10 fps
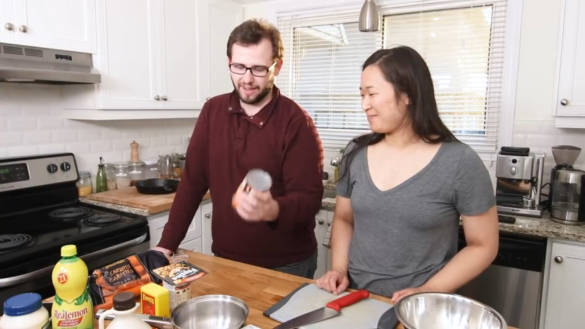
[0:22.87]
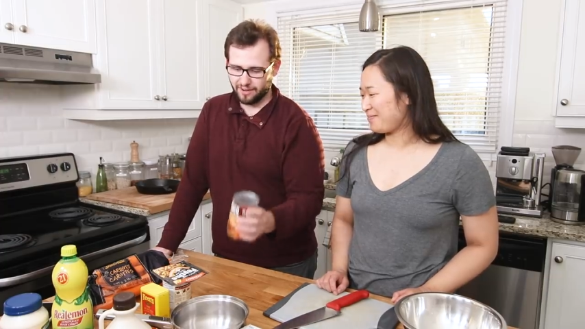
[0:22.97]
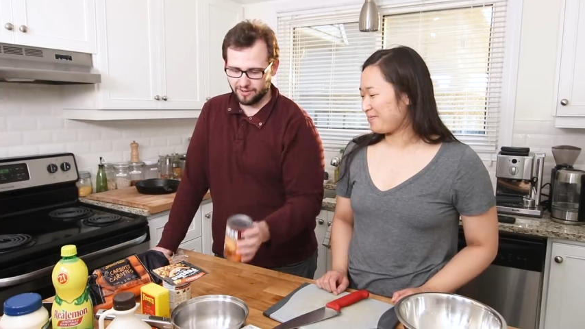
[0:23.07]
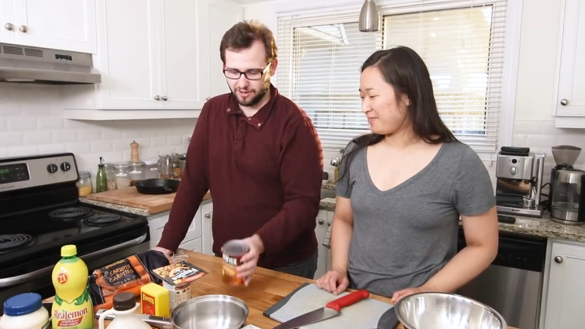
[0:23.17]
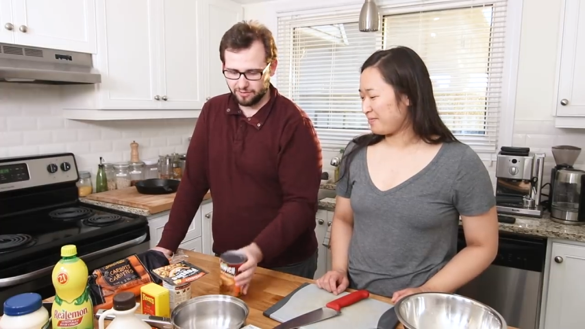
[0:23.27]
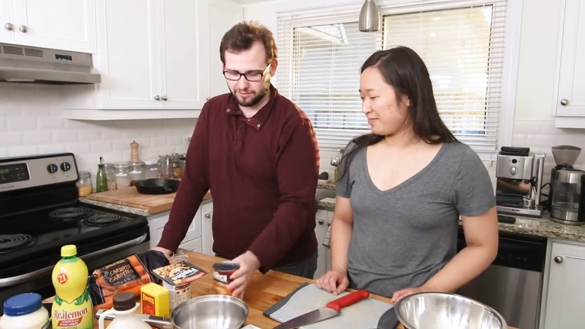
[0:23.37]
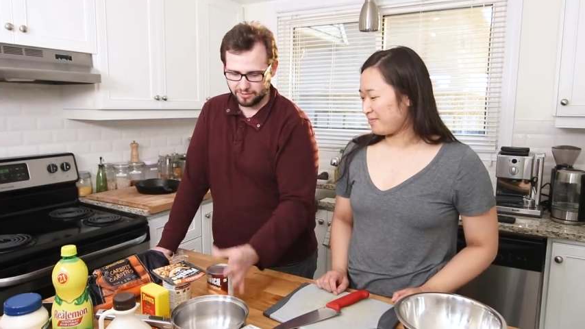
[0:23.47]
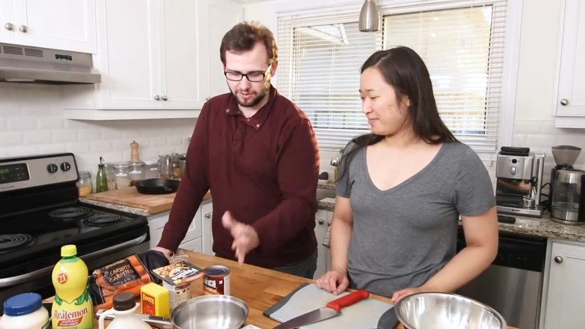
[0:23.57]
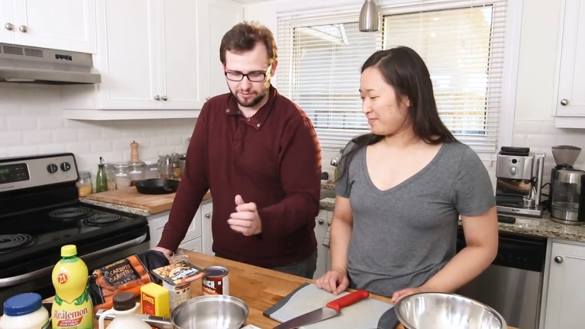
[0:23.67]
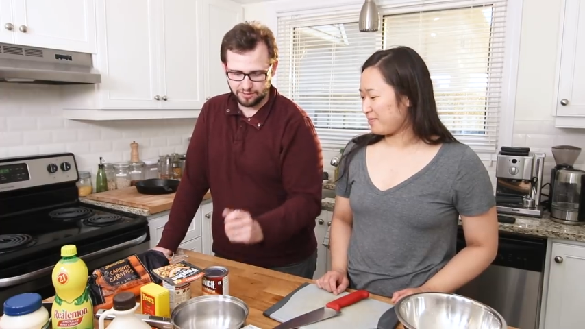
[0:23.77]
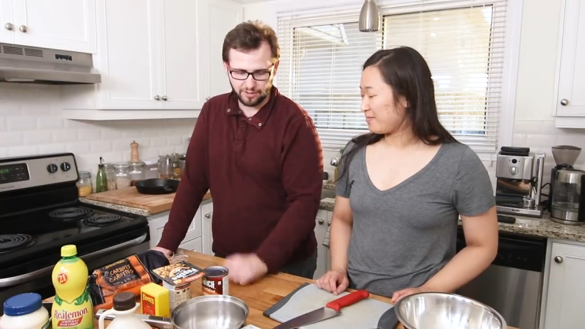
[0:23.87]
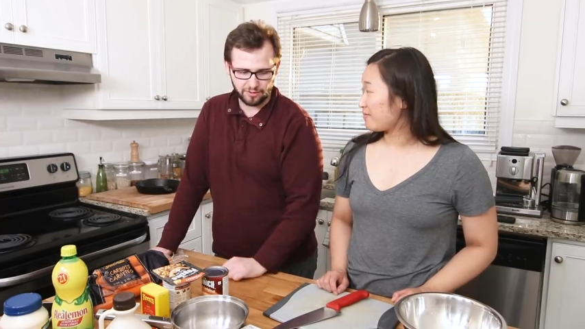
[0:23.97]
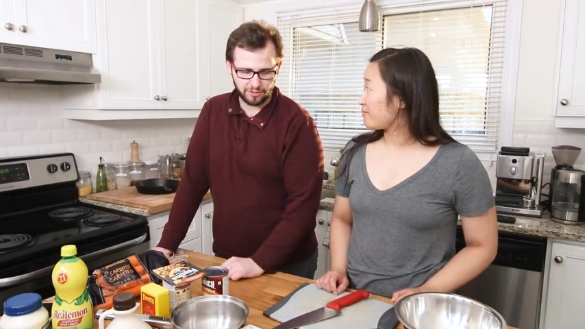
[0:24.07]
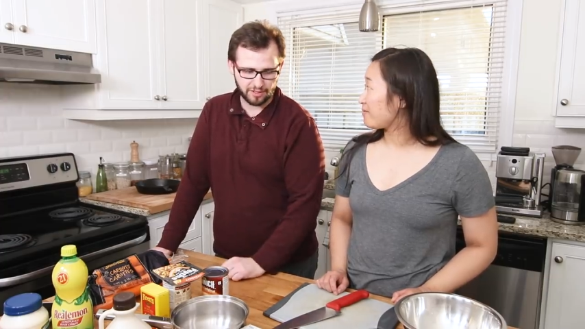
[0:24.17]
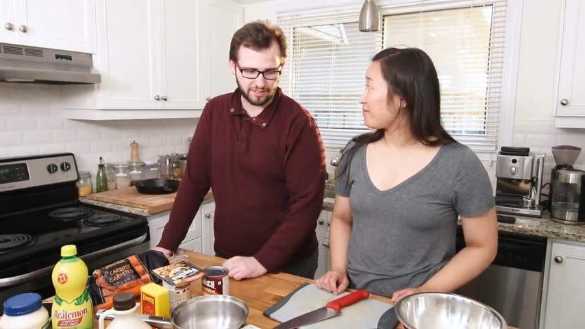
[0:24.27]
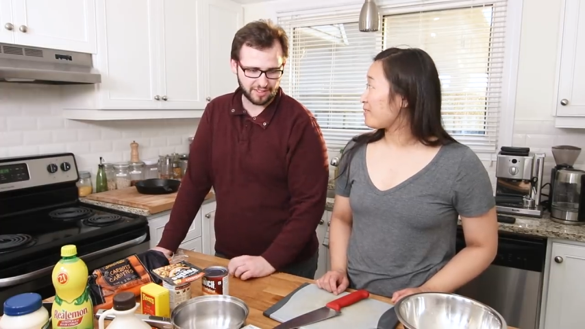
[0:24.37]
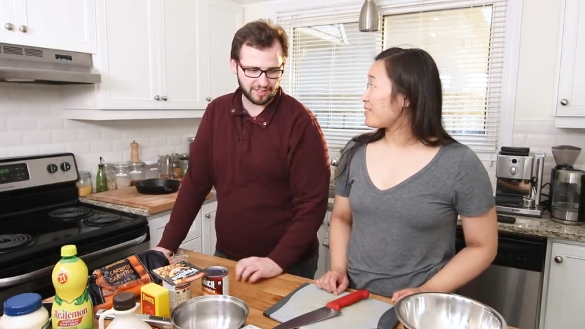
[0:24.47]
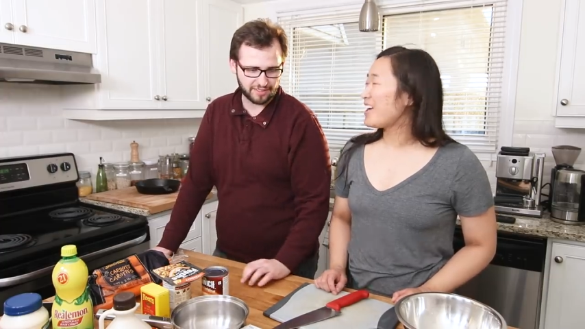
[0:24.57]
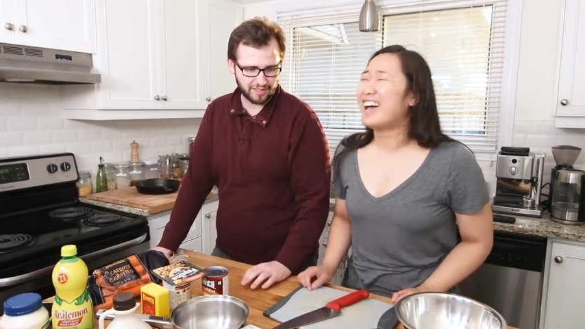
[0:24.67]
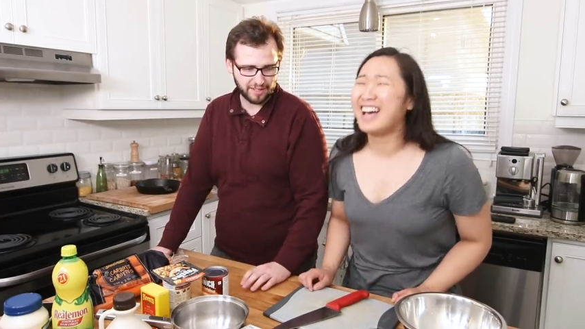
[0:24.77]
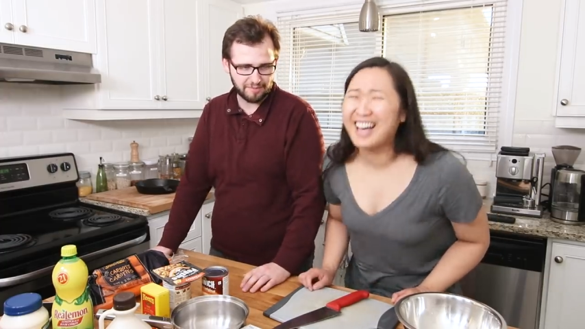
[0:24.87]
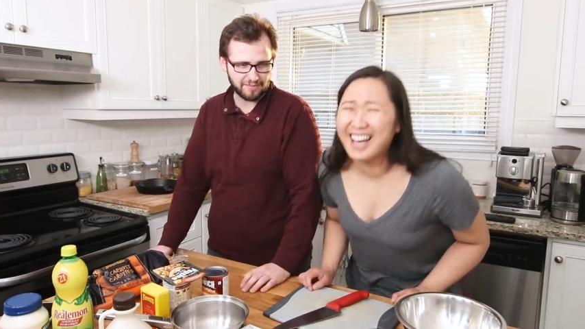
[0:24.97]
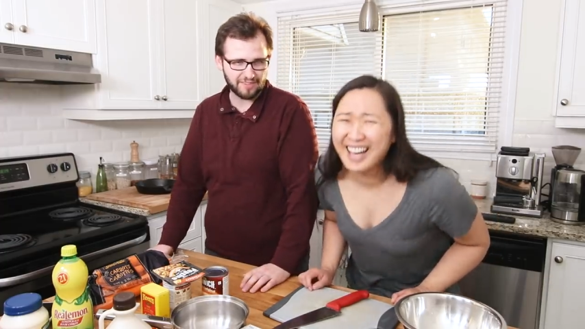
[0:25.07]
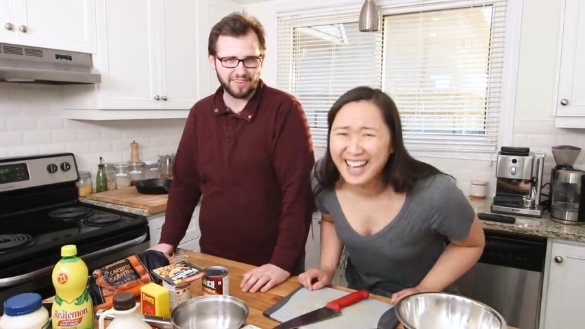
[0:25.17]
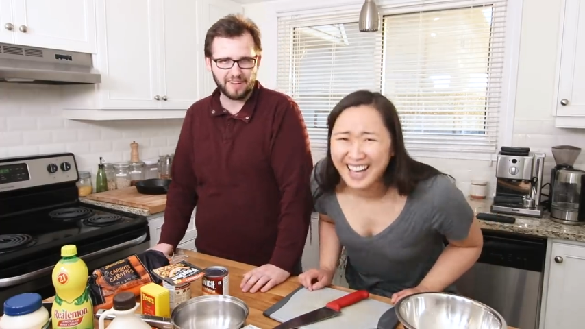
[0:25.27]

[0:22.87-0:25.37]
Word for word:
Speaker 1: I don't know, you do it, 'cause I'm...